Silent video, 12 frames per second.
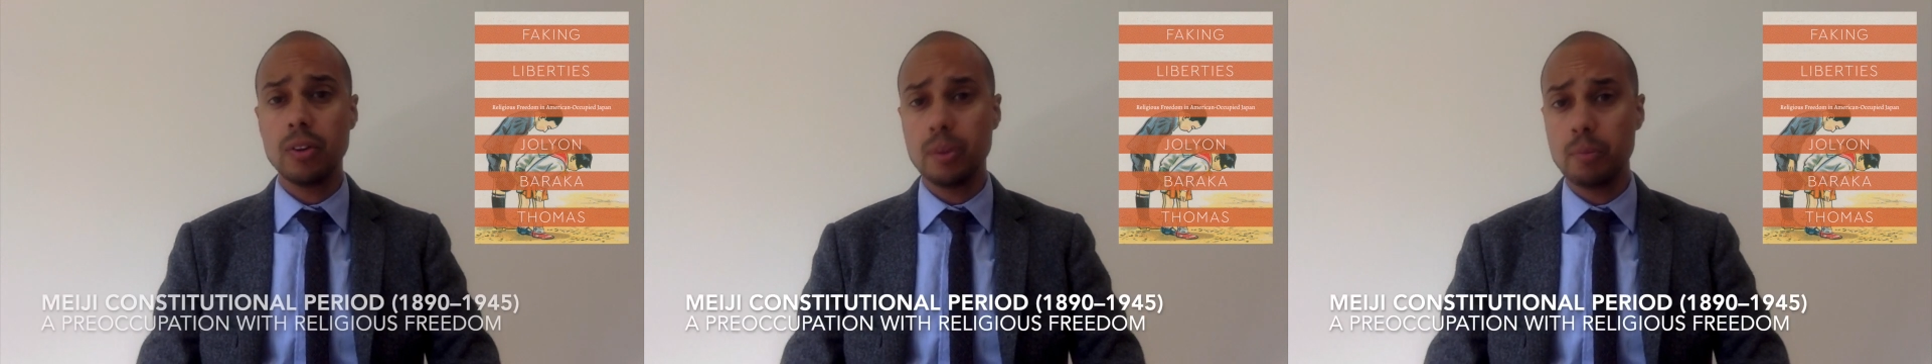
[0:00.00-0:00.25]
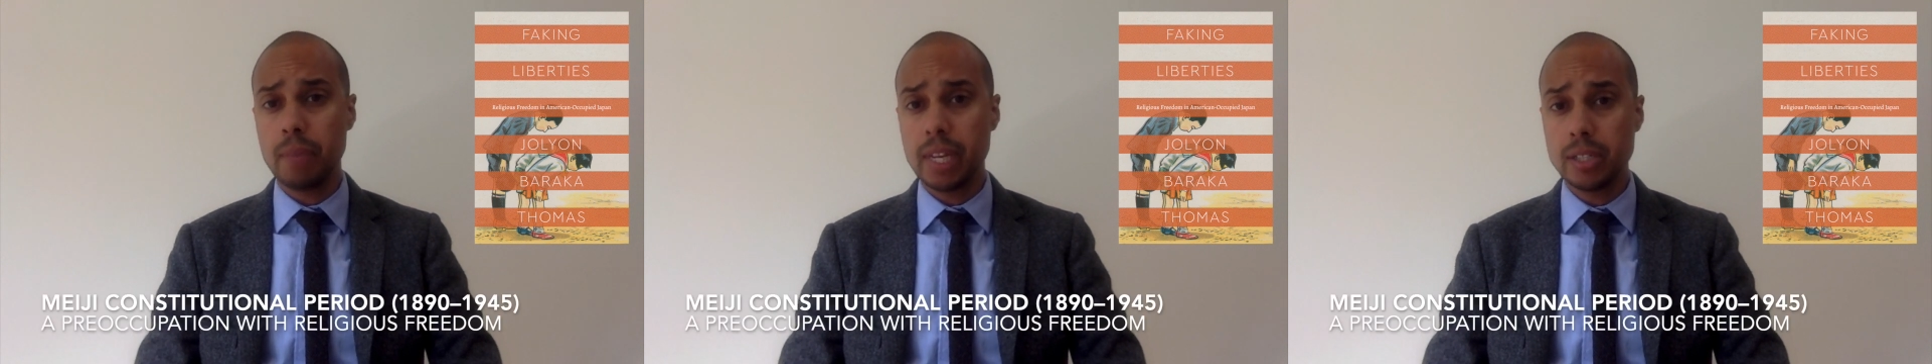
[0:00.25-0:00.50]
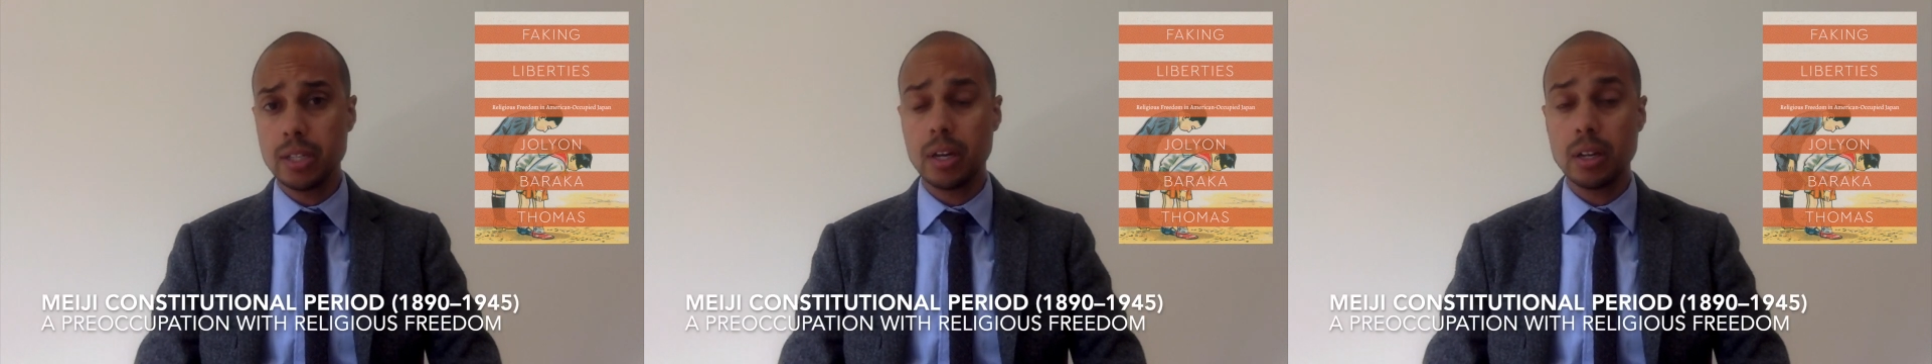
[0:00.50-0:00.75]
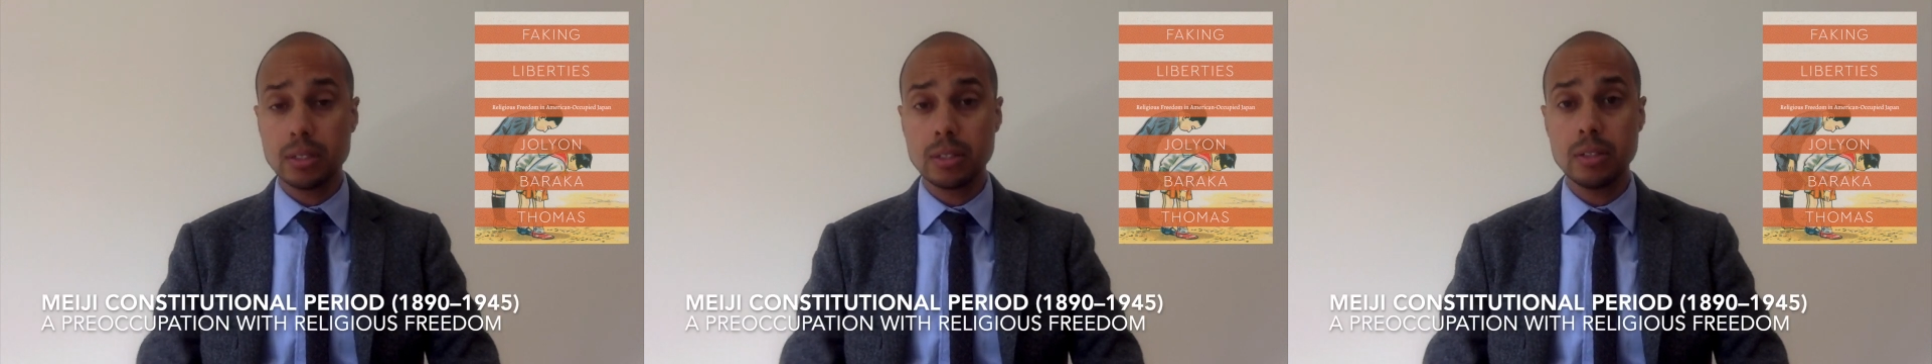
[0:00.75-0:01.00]
the Meiji
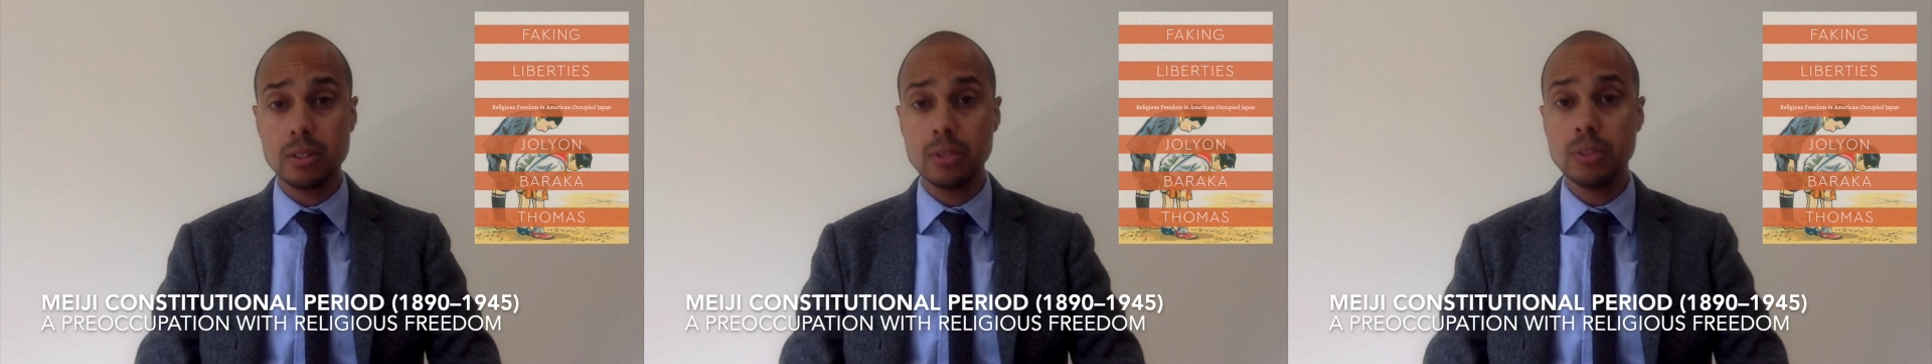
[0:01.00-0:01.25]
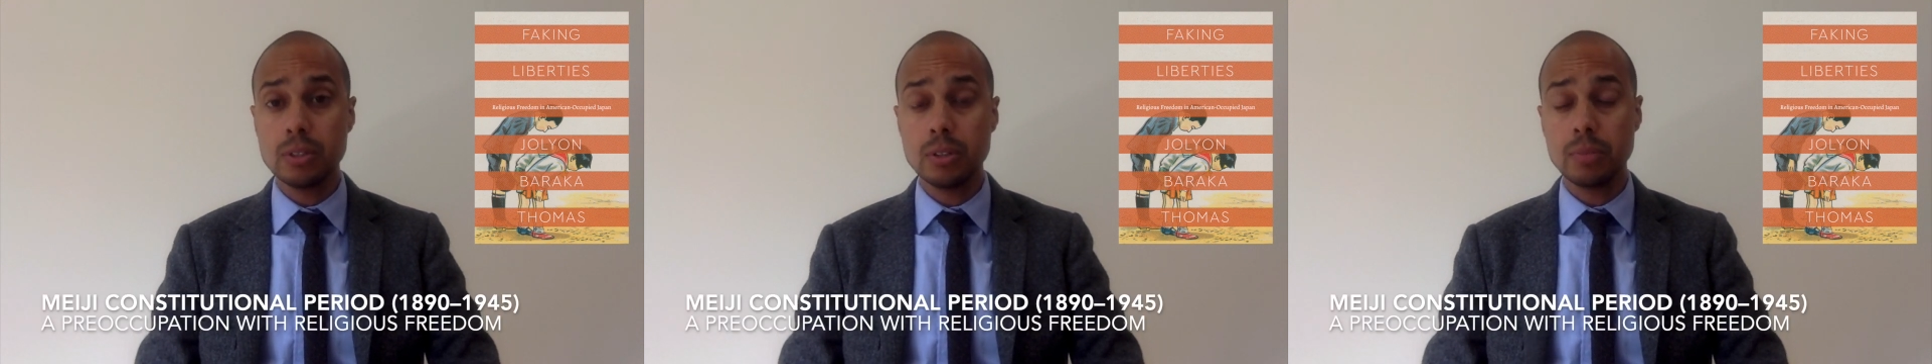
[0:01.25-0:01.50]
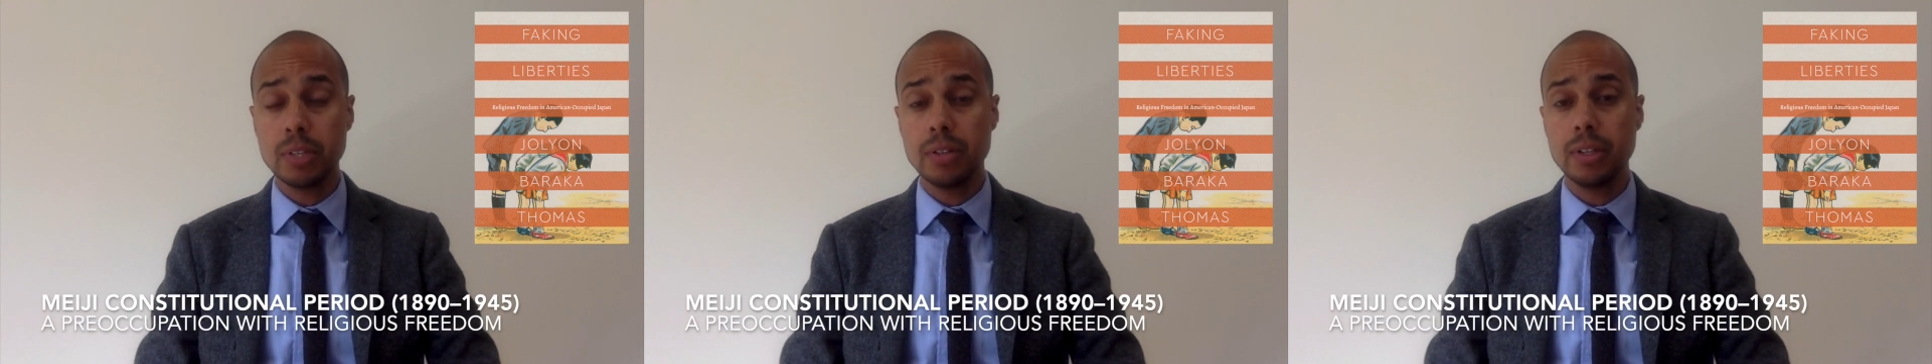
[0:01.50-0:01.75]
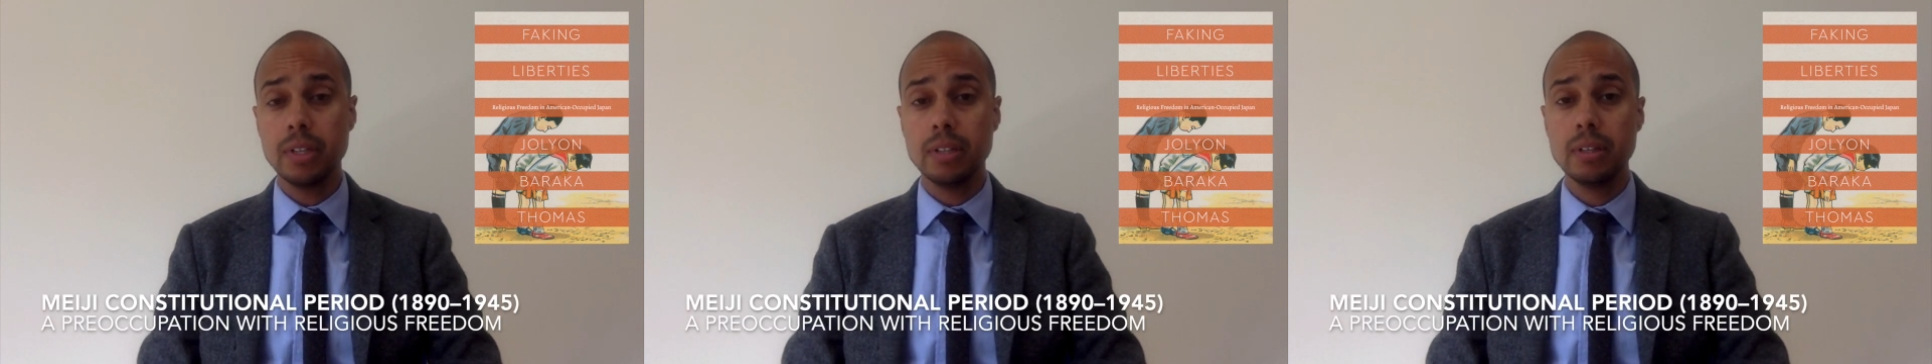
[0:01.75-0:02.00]
constitutional
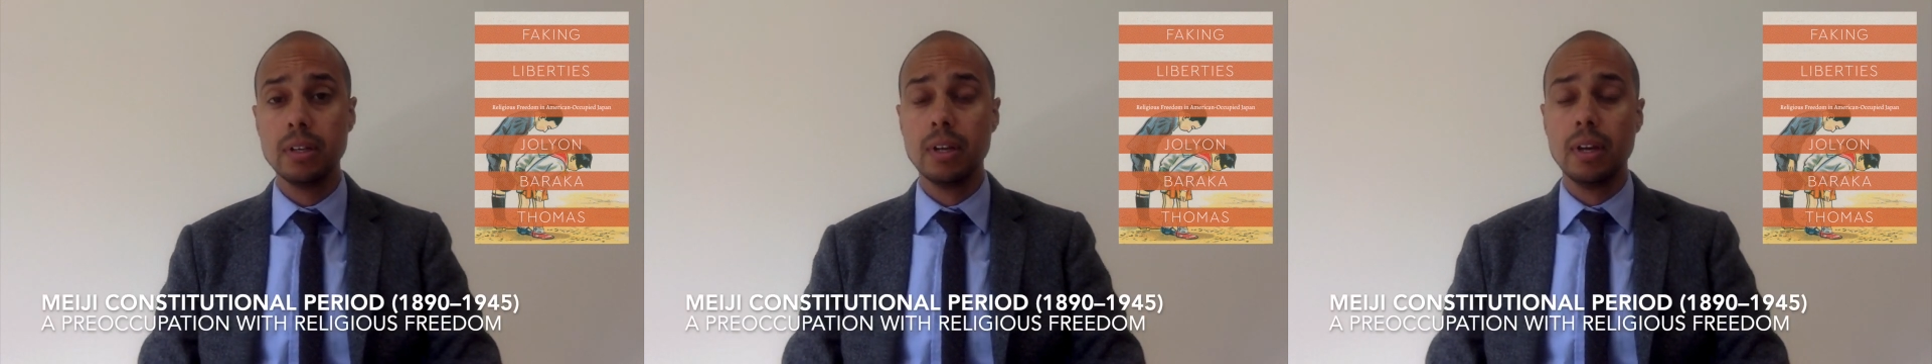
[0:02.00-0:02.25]
period,